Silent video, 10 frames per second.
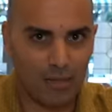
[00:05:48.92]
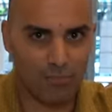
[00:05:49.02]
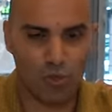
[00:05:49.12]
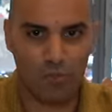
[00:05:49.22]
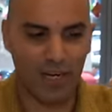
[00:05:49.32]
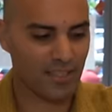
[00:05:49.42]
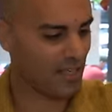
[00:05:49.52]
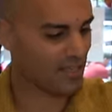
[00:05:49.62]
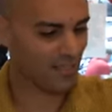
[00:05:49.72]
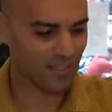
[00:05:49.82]
I'm super
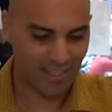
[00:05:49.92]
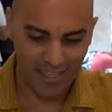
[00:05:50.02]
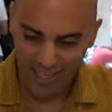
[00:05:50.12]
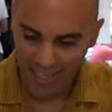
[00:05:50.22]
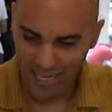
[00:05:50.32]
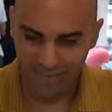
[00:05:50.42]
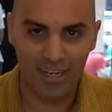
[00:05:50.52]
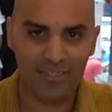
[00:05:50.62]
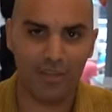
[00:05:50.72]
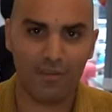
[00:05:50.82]
excited. I haven't
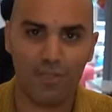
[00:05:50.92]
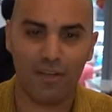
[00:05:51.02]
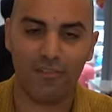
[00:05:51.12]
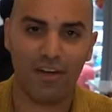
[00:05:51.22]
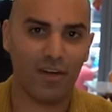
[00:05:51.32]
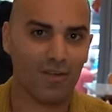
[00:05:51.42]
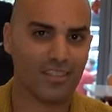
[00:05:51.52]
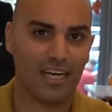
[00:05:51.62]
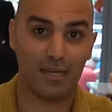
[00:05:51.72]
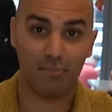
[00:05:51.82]
had seafood in a very long
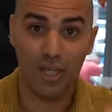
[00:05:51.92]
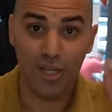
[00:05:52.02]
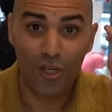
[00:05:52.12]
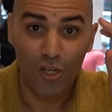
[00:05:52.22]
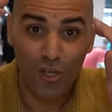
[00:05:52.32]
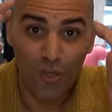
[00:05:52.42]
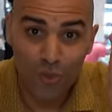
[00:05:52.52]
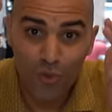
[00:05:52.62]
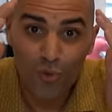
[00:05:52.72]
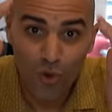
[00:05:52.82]
time.
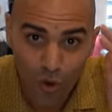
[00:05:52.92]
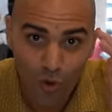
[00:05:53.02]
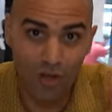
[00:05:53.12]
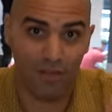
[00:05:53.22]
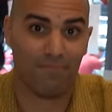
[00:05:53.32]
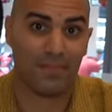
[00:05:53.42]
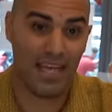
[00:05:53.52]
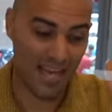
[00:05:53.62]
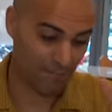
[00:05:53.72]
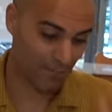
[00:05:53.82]
You all
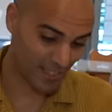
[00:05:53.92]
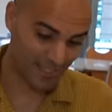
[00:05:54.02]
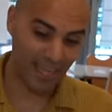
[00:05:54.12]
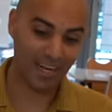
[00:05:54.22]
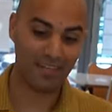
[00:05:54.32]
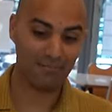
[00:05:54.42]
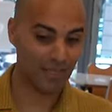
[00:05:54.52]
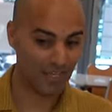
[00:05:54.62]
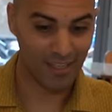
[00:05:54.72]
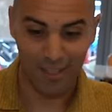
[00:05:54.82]
have been telling
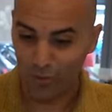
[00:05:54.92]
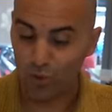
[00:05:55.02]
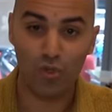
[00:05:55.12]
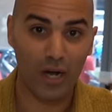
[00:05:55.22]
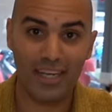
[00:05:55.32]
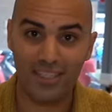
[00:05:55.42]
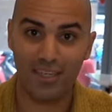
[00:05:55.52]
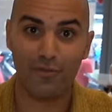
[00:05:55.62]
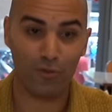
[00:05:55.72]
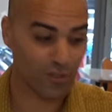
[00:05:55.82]
me to try
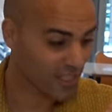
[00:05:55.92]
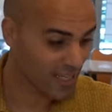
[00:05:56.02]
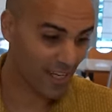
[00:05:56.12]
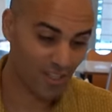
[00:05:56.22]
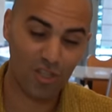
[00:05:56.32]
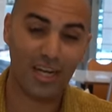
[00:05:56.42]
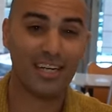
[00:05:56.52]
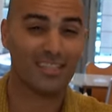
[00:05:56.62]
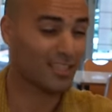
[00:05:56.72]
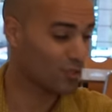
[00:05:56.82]
seafood here in
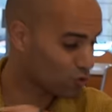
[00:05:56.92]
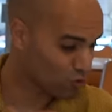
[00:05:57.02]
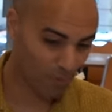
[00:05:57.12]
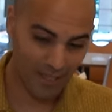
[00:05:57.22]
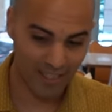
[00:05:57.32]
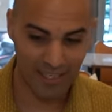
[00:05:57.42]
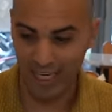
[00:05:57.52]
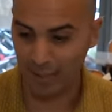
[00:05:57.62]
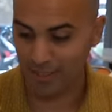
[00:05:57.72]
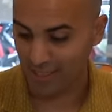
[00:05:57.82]
Jakarta so many
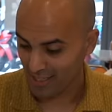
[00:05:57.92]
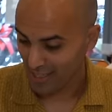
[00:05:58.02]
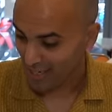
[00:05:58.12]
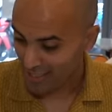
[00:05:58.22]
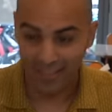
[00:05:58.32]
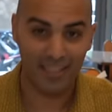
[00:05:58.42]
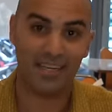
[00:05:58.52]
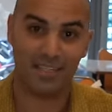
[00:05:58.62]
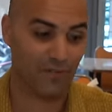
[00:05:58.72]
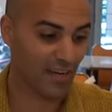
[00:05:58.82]
times. The day
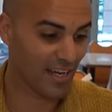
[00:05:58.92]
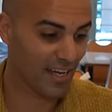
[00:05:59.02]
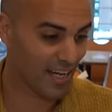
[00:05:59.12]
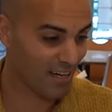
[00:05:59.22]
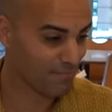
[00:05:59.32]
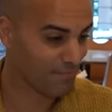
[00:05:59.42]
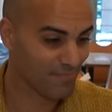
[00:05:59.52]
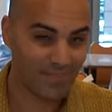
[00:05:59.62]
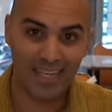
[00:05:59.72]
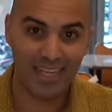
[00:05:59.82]
has finally come,
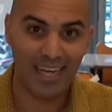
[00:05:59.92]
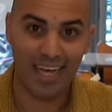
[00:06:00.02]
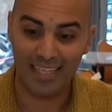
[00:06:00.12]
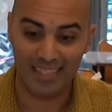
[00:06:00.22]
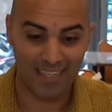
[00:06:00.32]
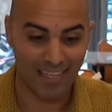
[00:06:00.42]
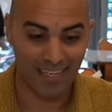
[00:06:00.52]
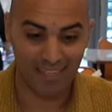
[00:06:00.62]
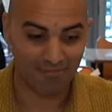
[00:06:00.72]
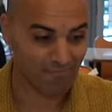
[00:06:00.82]
and
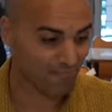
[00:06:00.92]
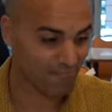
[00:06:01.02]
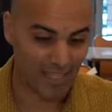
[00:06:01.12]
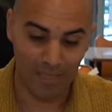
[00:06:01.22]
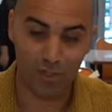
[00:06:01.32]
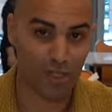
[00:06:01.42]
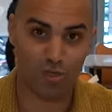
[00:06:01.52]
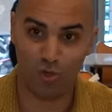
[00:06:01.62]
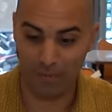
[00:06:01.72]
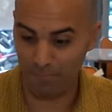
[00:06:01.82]
I'm just
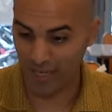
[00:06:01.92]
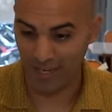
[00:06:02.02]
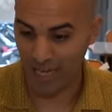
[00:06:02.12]
so happy.